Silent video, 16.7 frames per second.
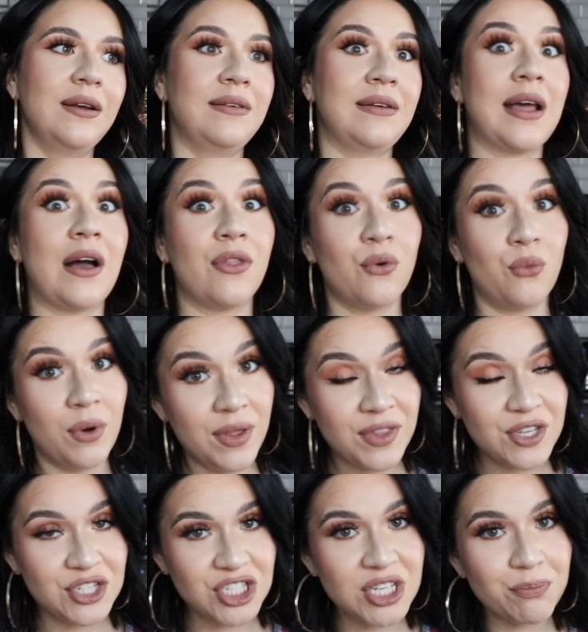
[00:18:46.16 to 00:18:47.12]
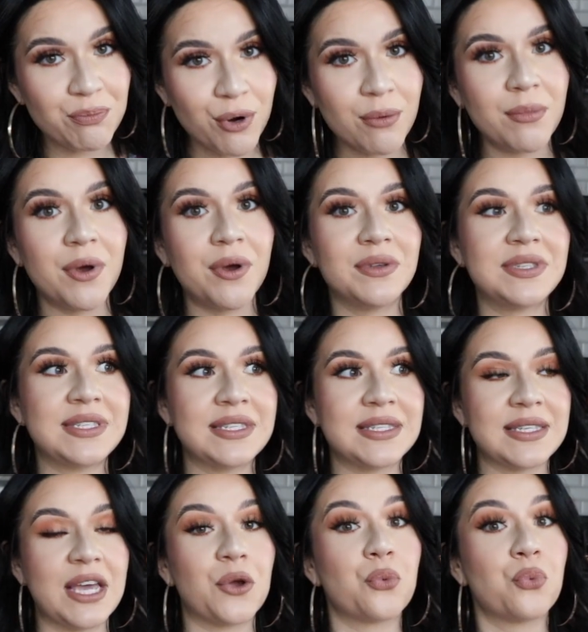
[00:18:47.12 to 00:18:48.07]
Now, the one that she promotes
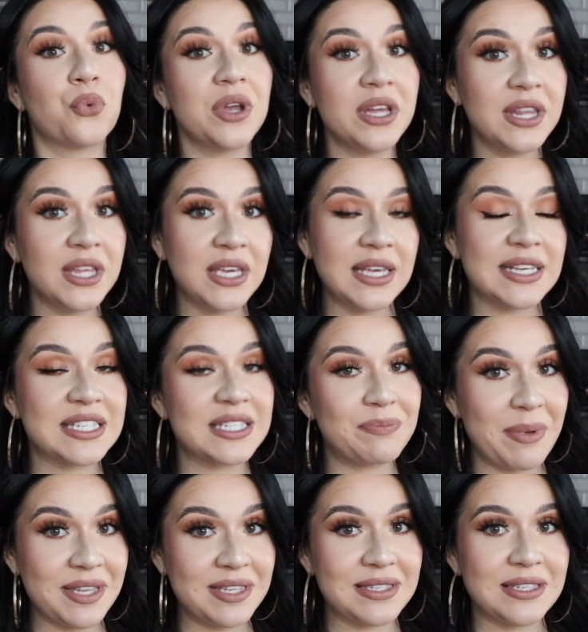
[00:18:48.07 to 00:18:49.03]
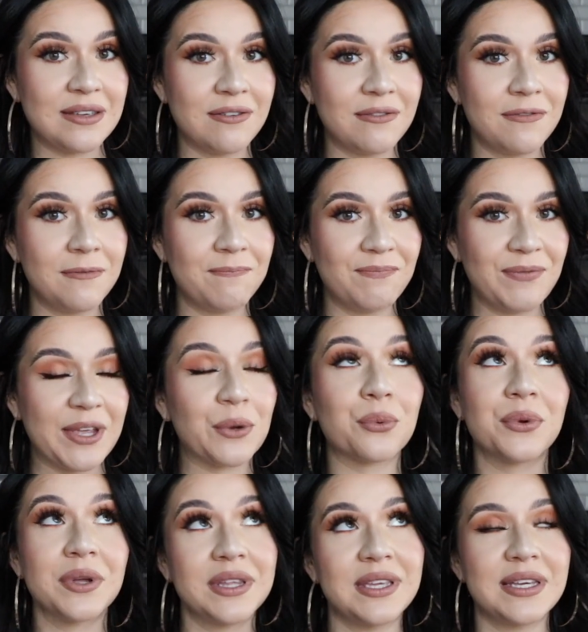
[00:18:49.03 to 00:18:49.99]
is like really expensive, like
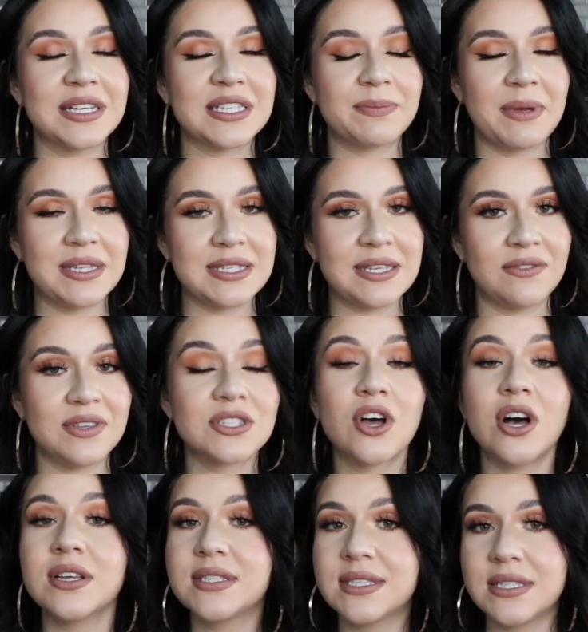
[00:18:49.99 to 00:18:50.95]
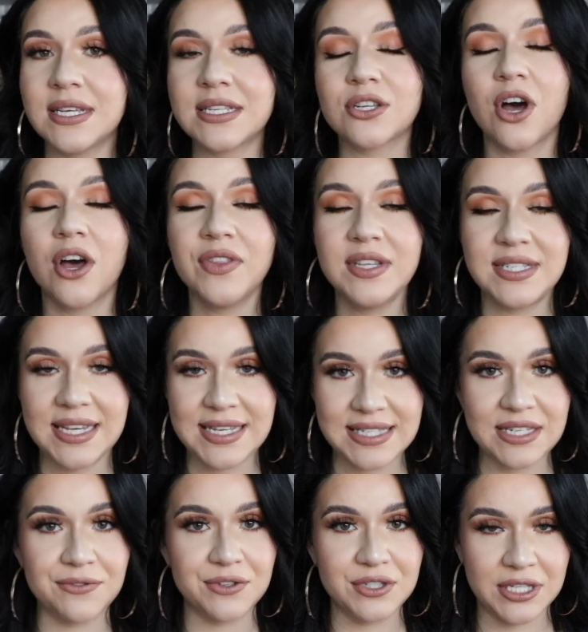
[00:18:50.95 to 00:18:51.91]
really expensive. It's called the
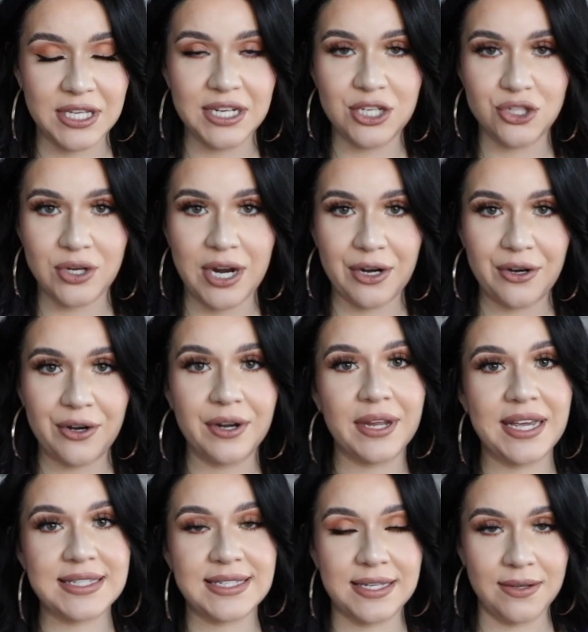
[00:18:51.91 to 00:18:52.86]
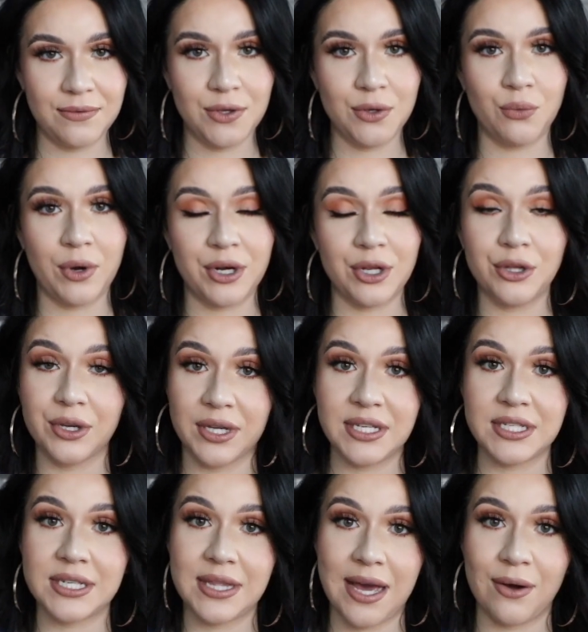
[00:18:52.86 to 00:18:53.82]
Daisy Fertility Tracker, in case any of you want to look
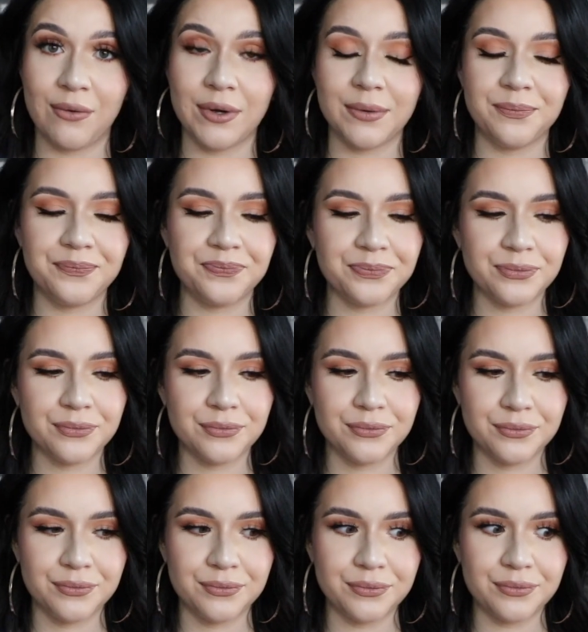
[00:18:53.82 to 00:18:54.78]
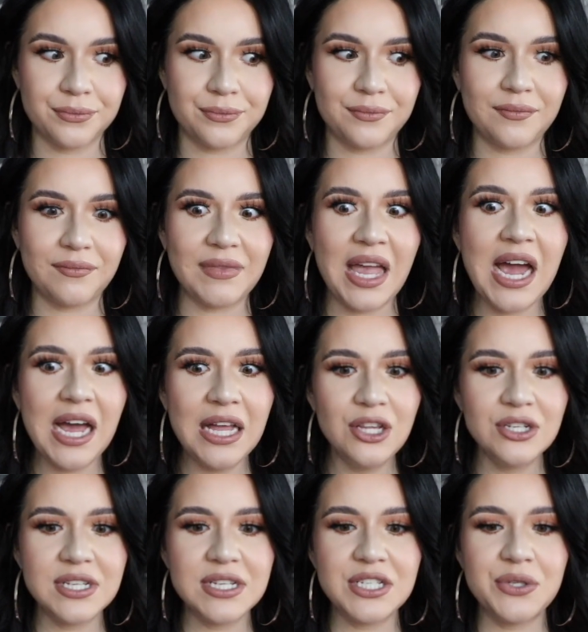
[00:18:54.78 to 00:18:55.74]
into that one. I
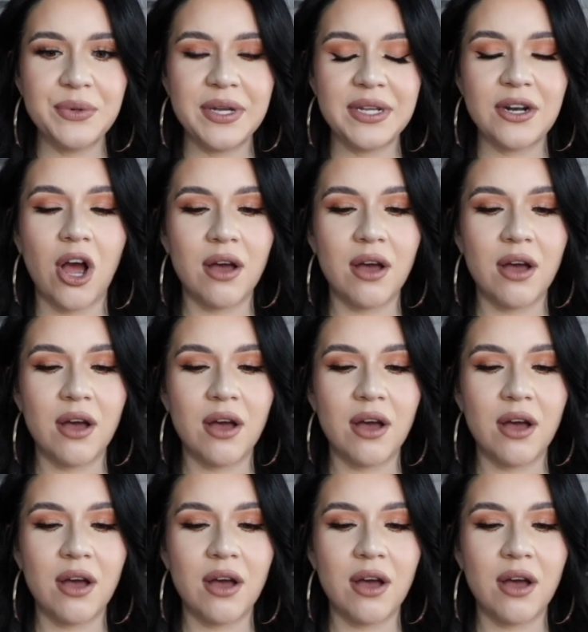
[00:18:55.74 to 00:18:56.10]
looked into it.